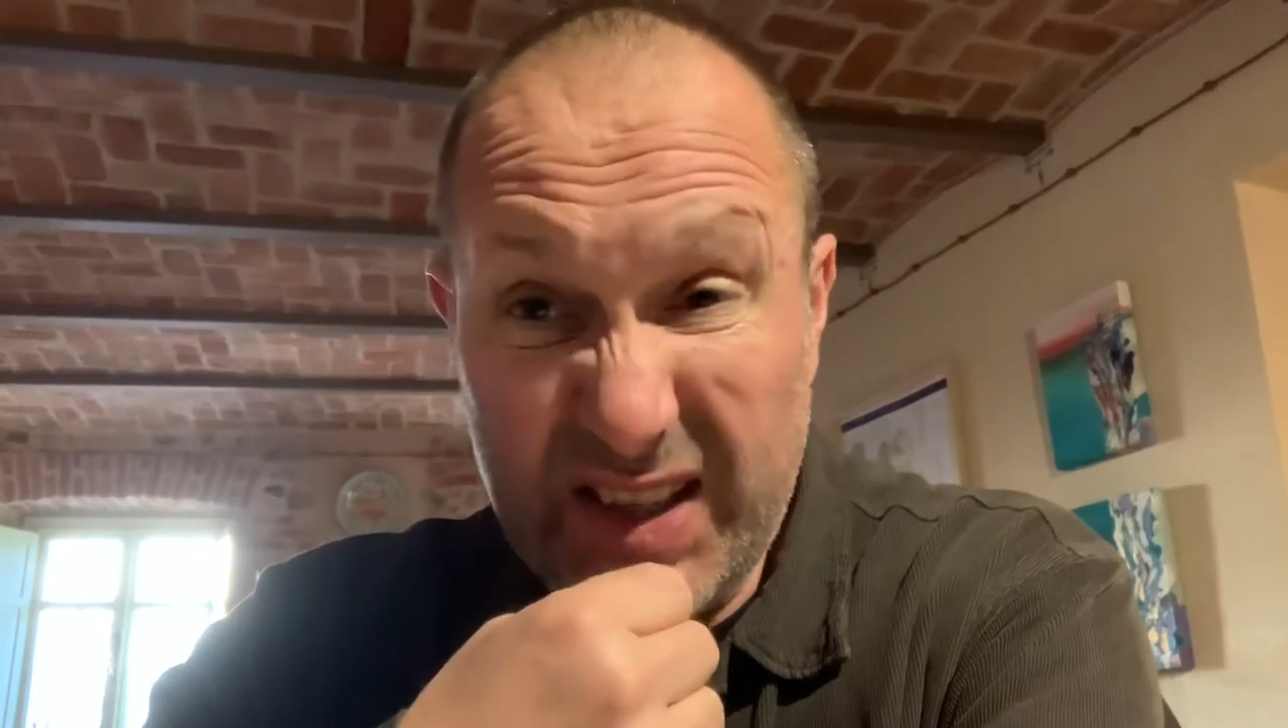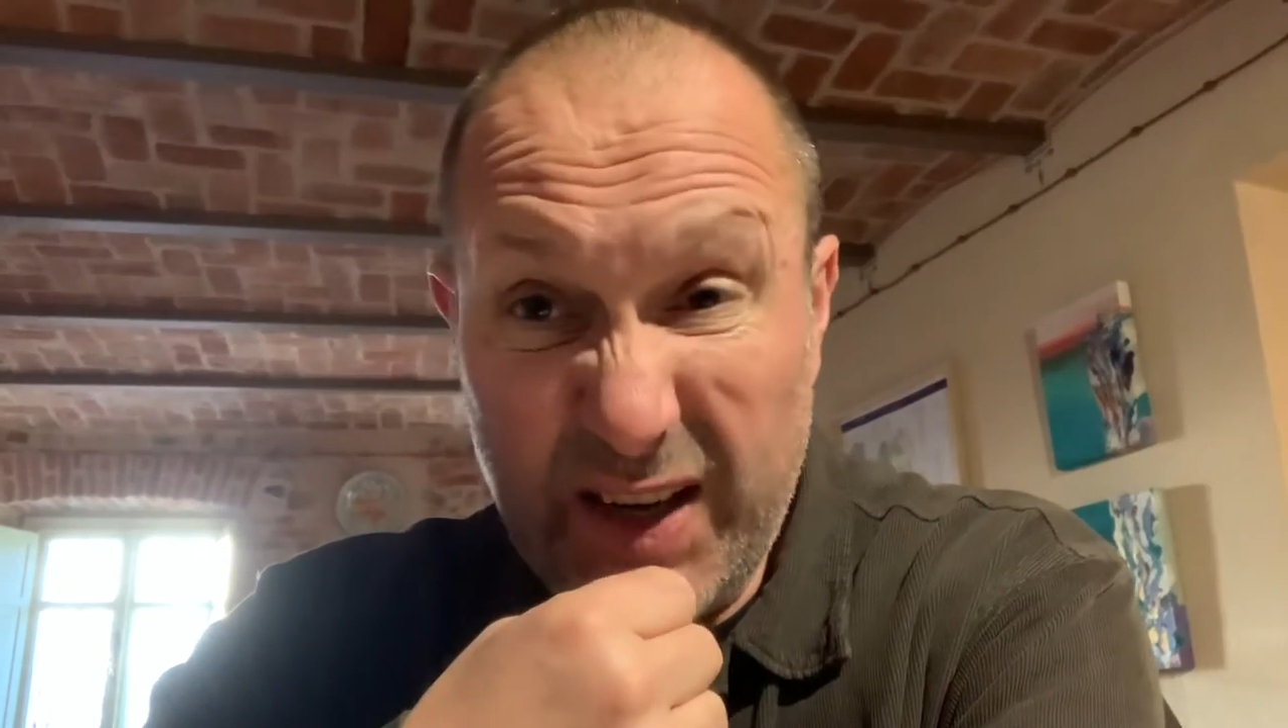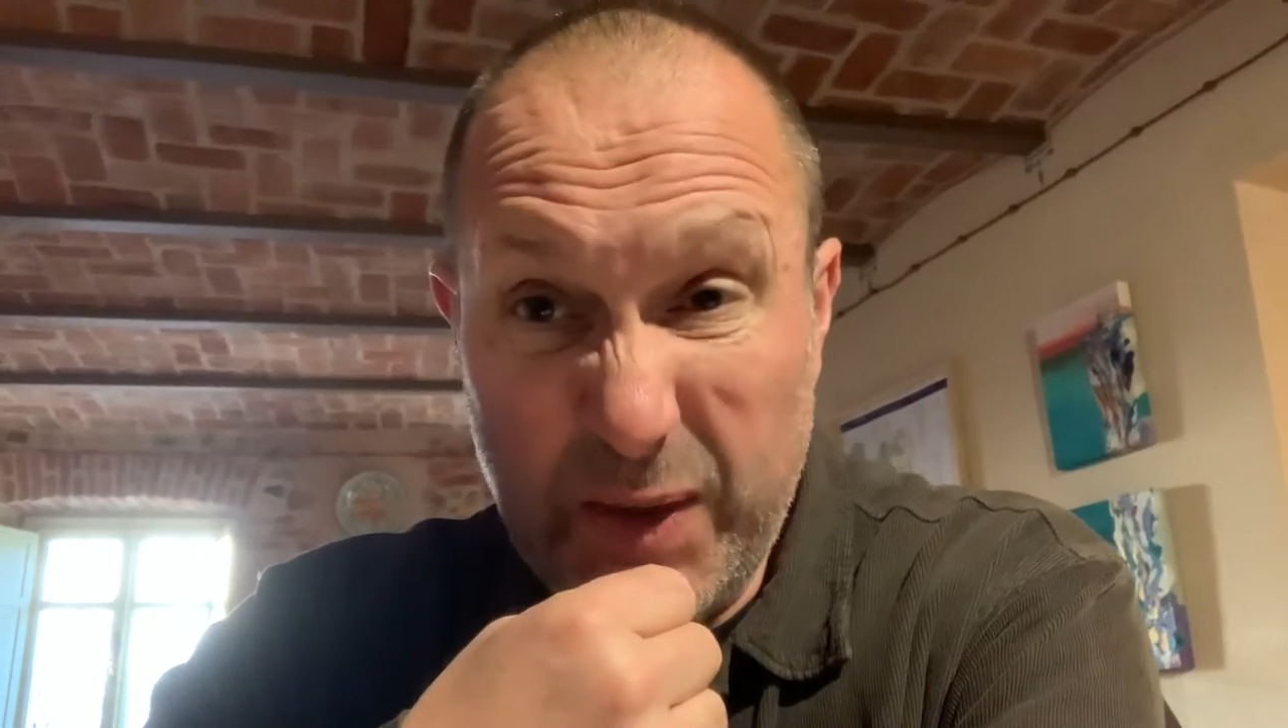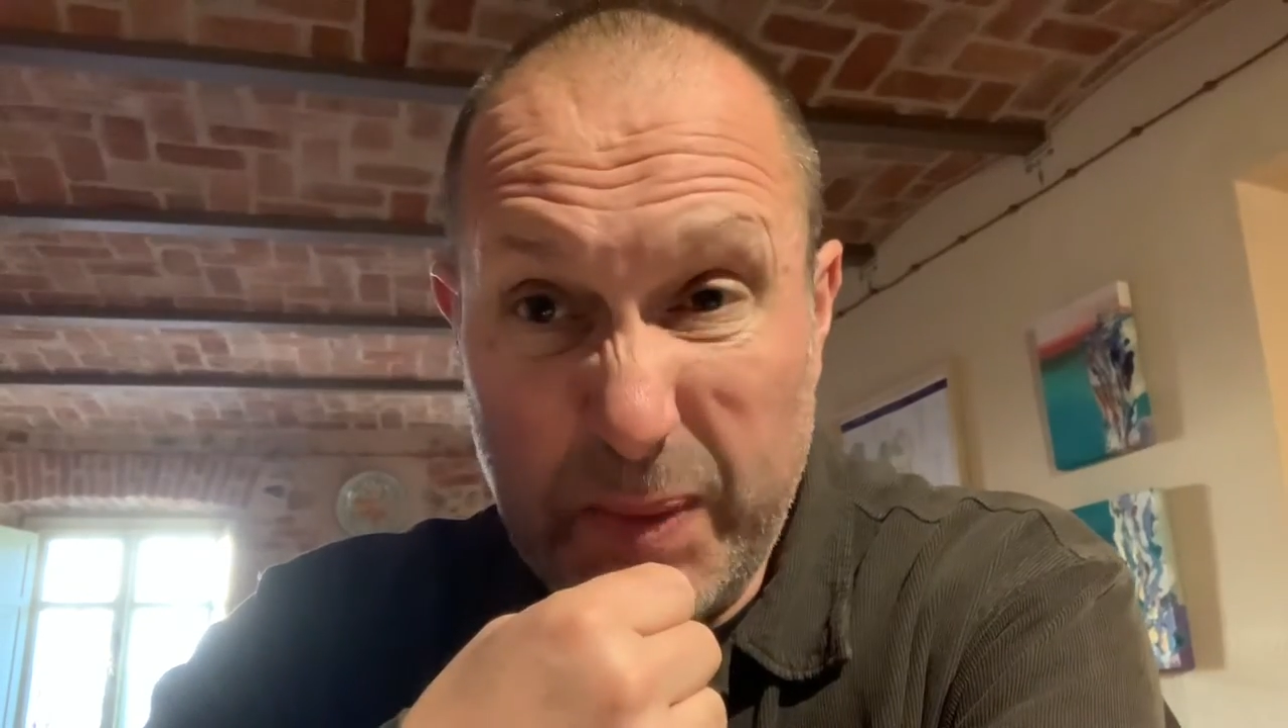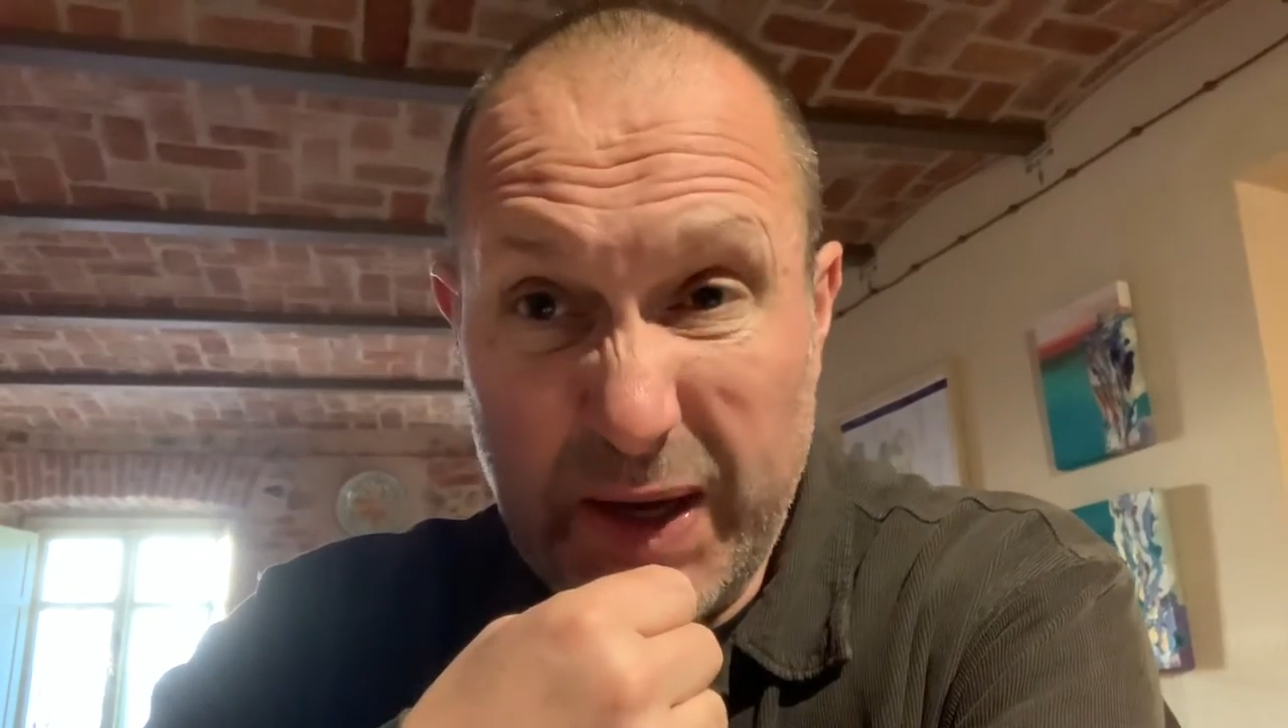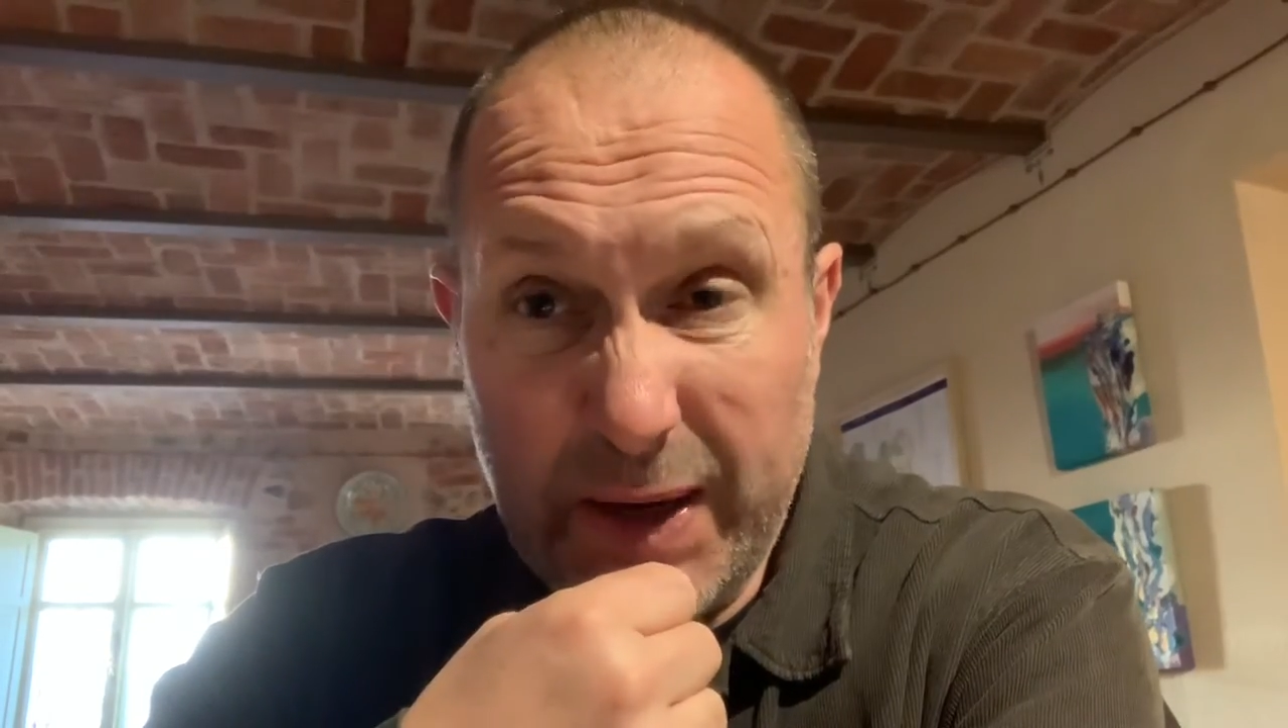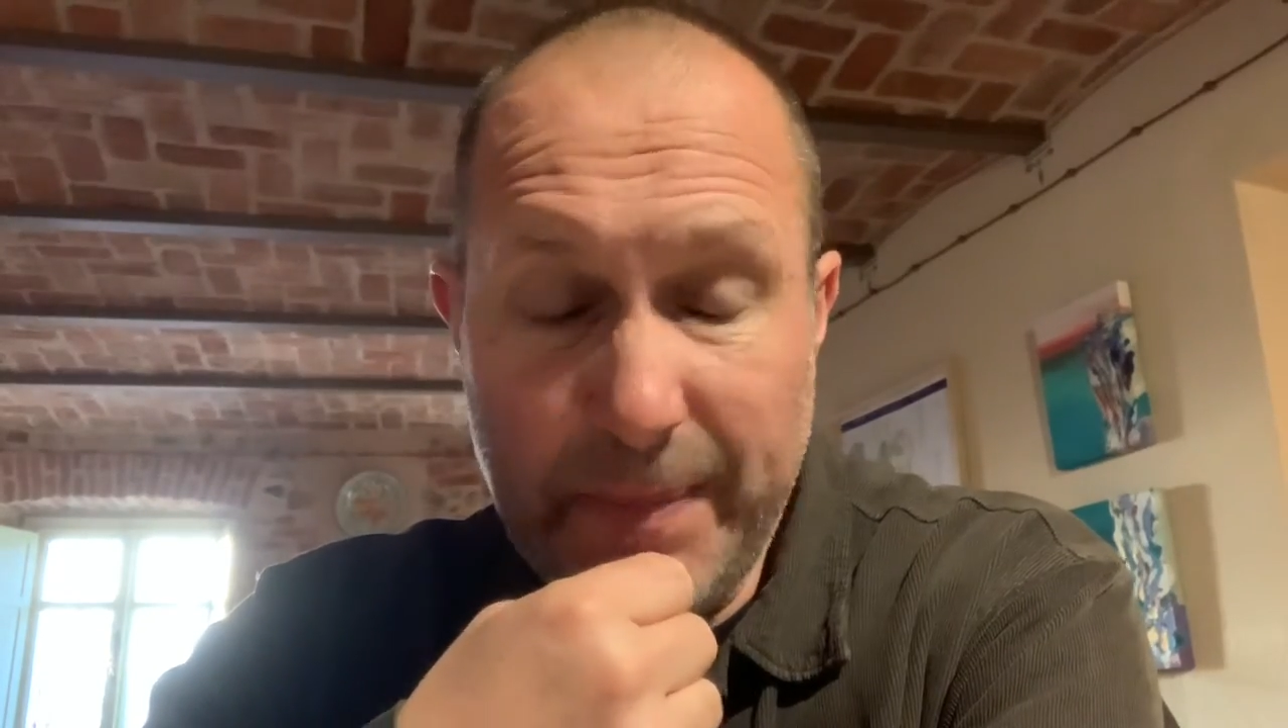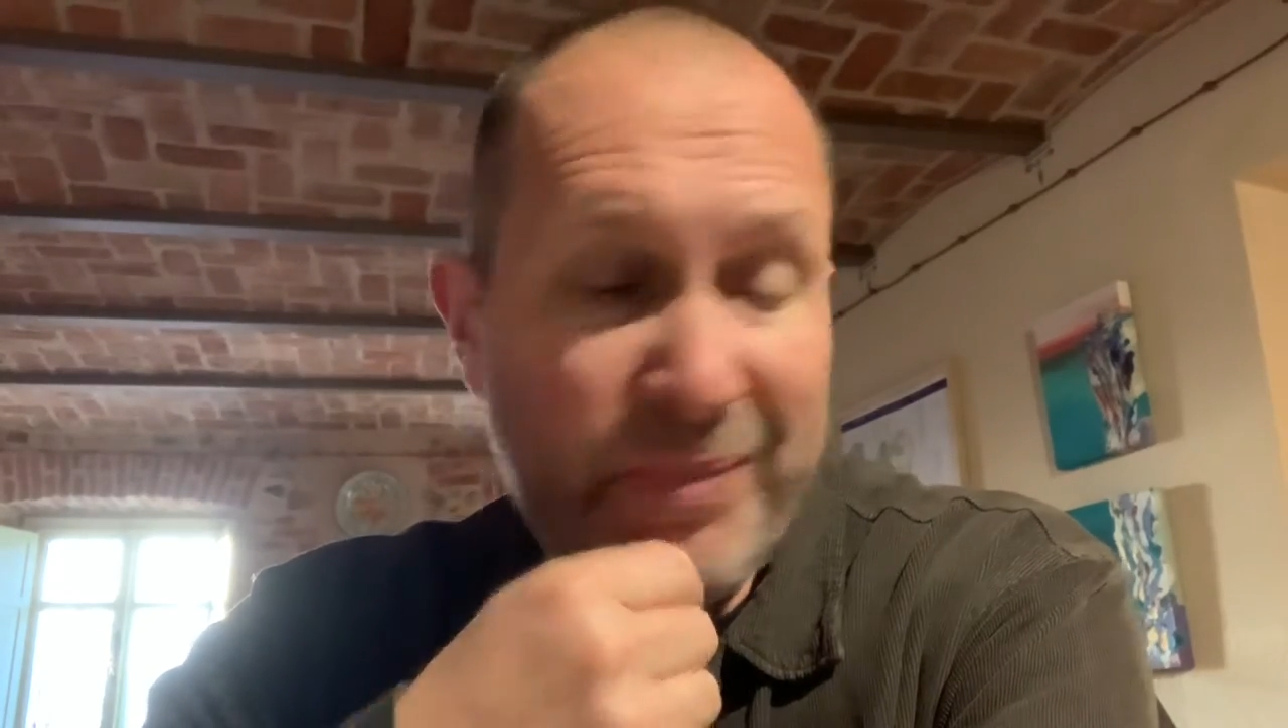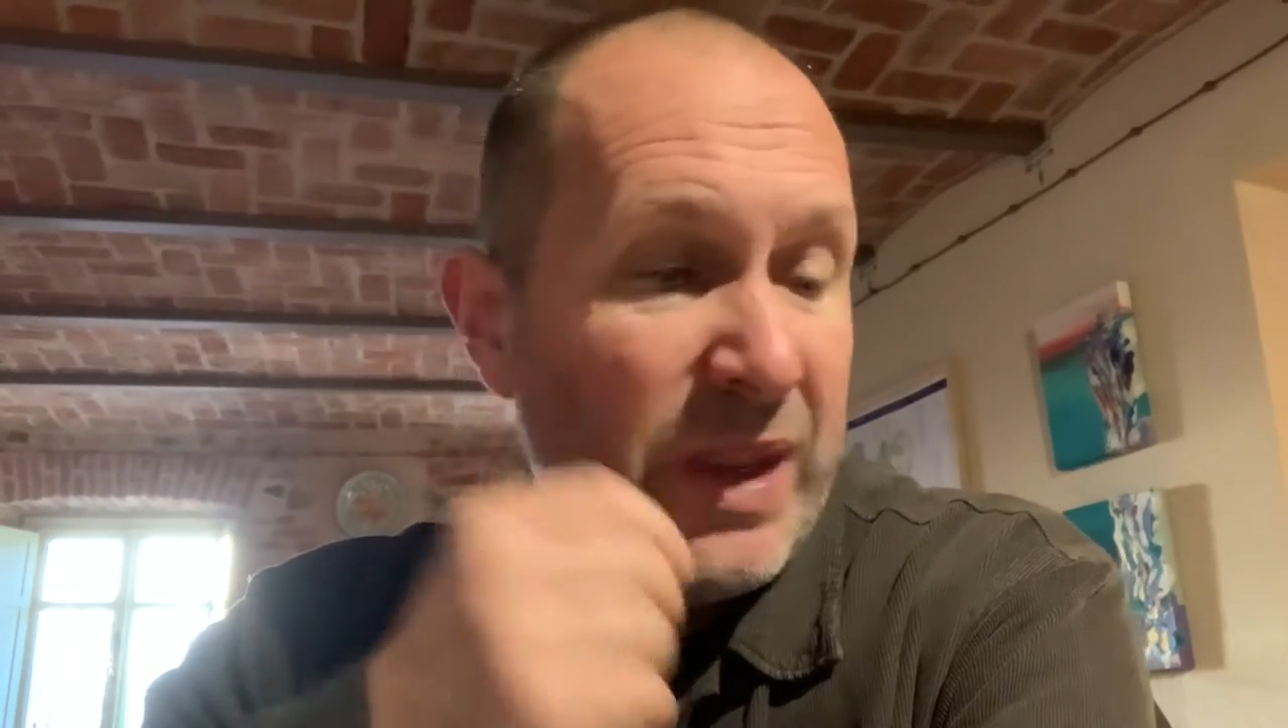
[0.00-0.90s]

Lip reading: tell you about it.